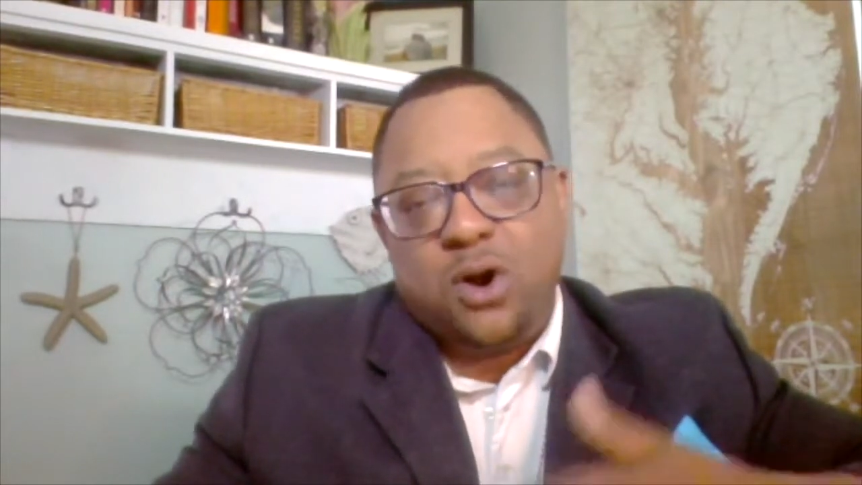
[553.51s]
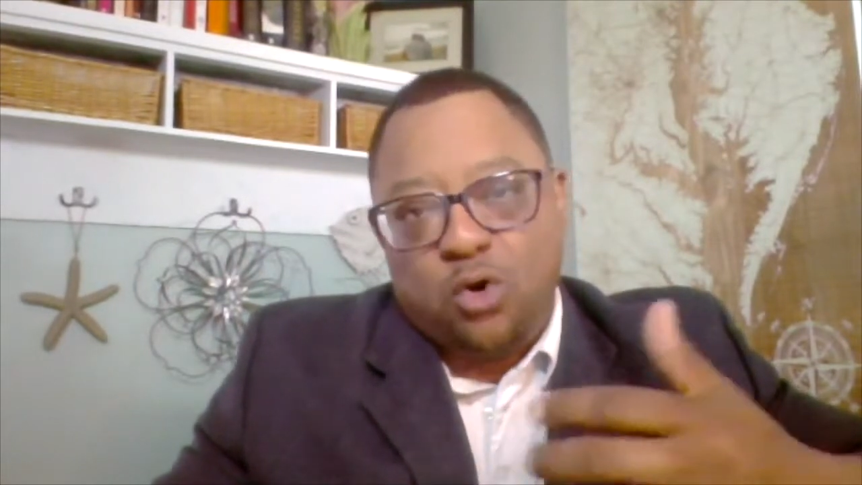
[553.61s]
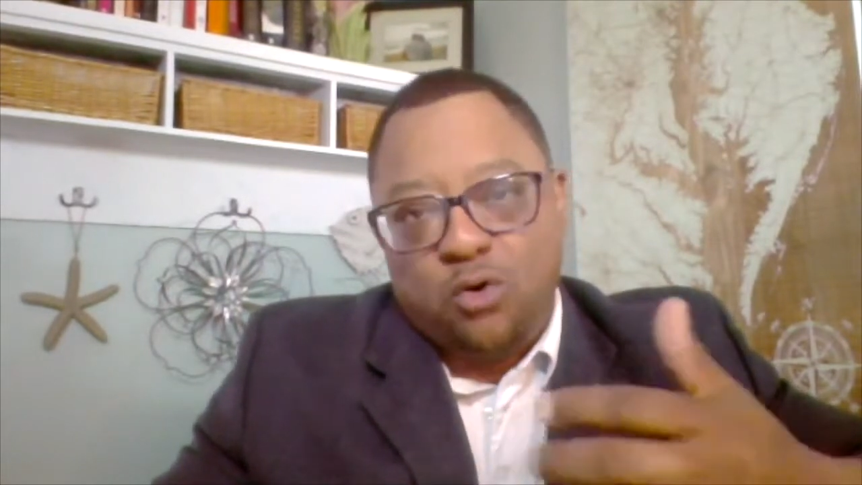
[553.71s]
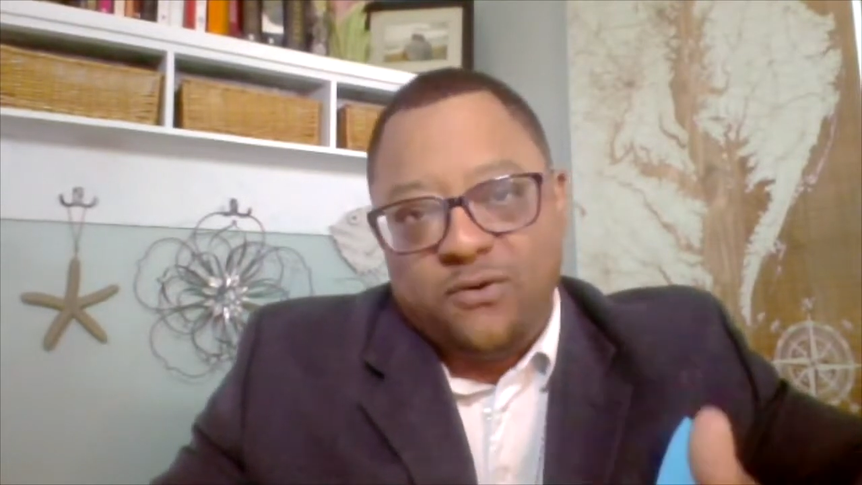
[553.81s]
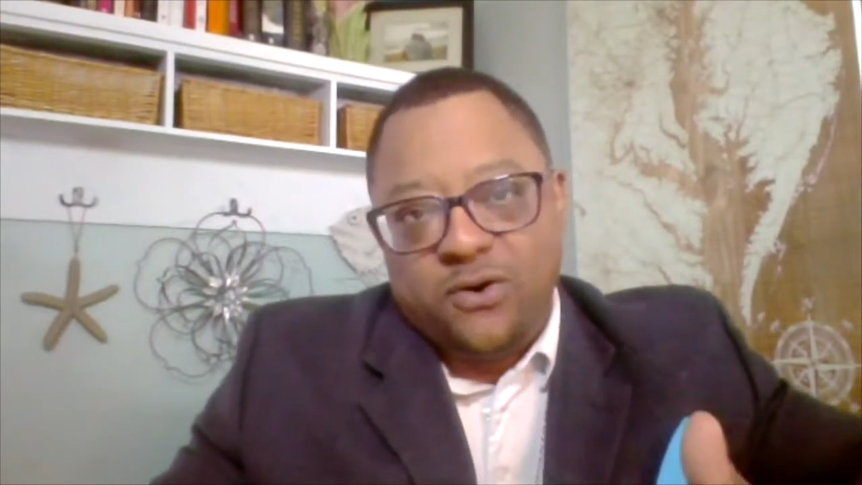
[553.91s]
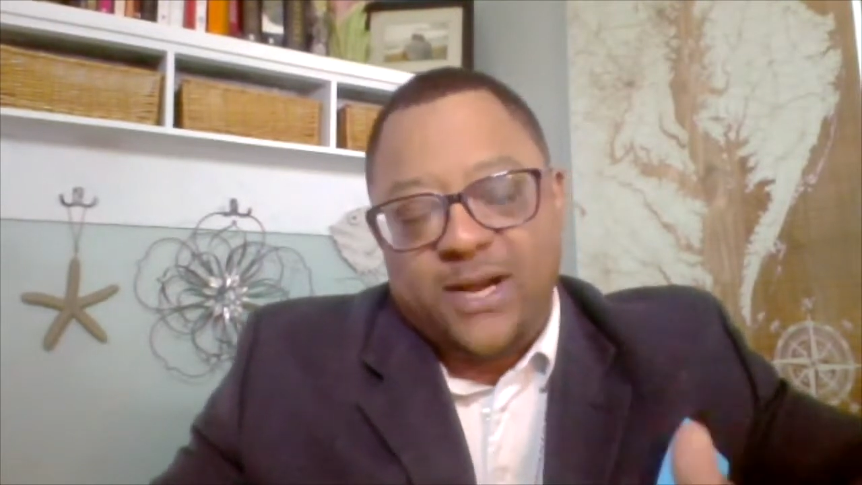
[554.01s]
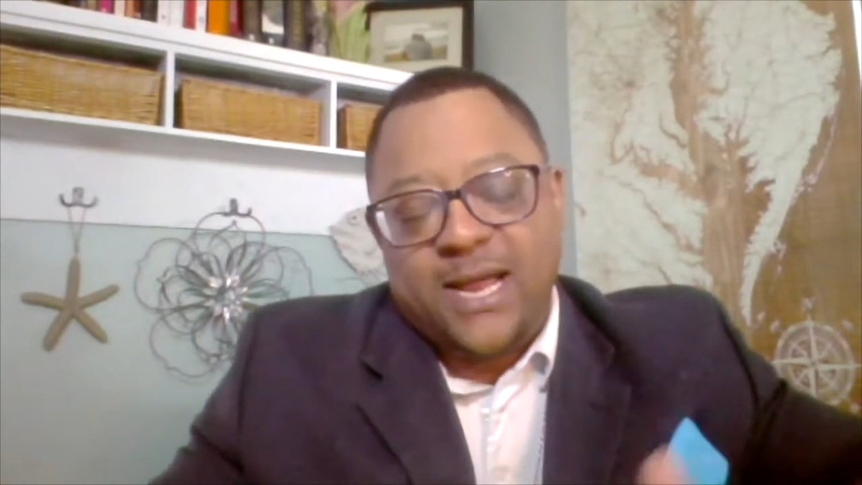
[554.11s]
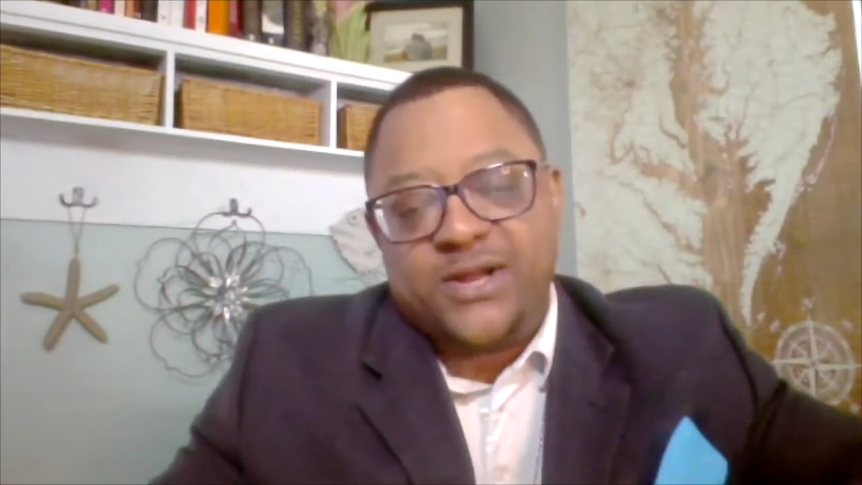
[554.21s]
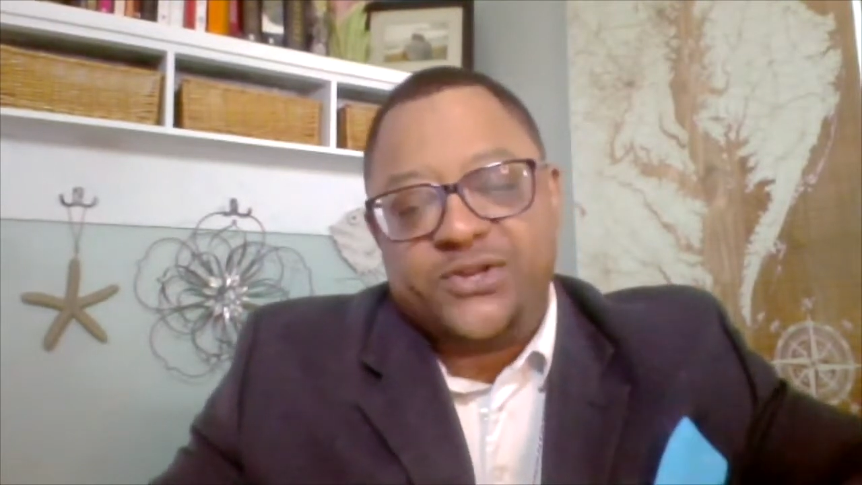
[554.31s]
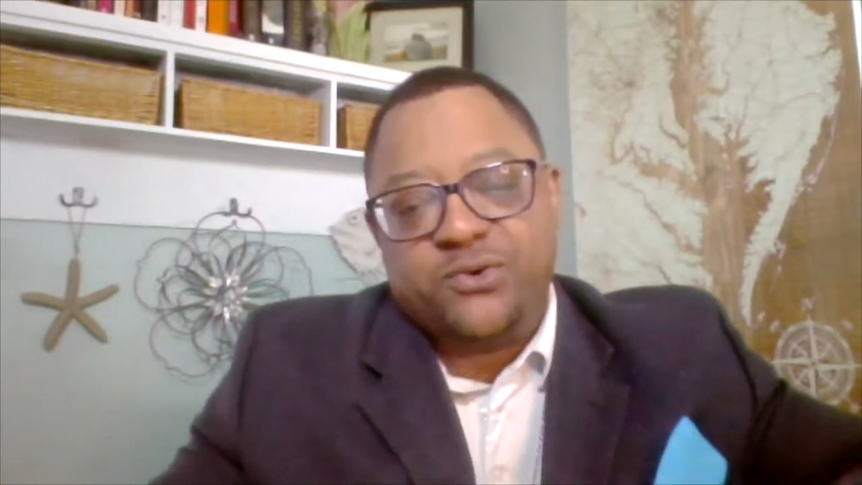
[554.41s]
over and
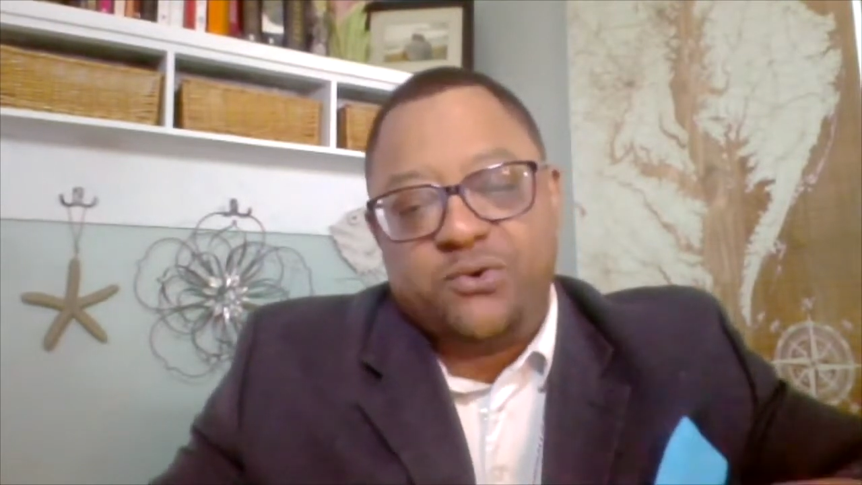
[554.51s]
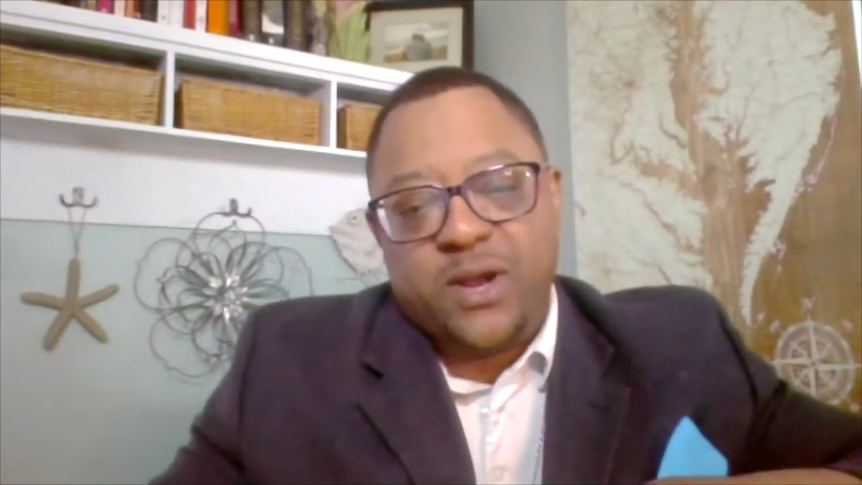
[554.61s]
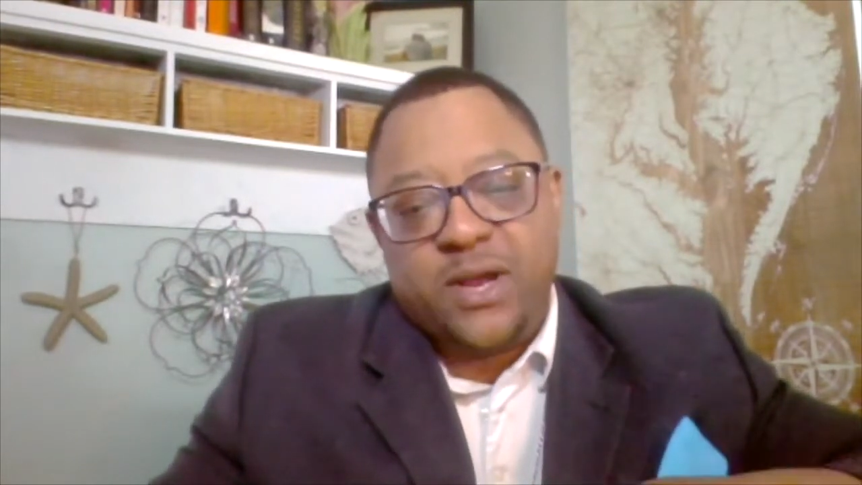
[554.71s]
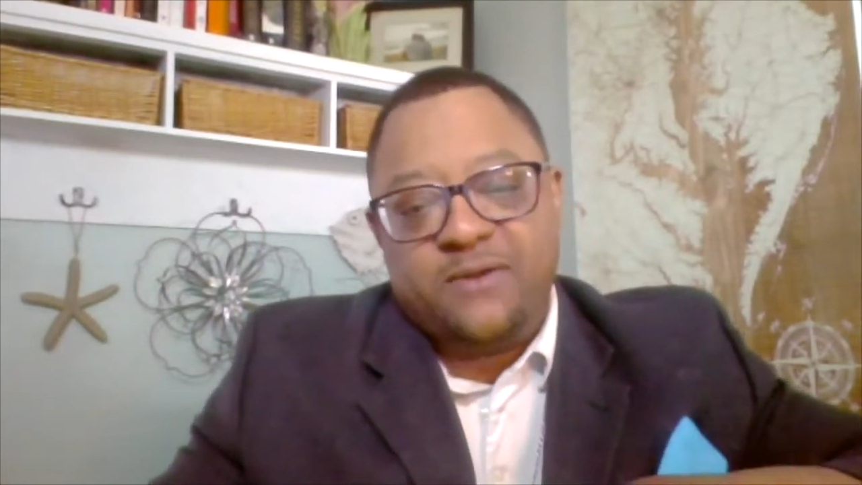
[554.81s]
not a story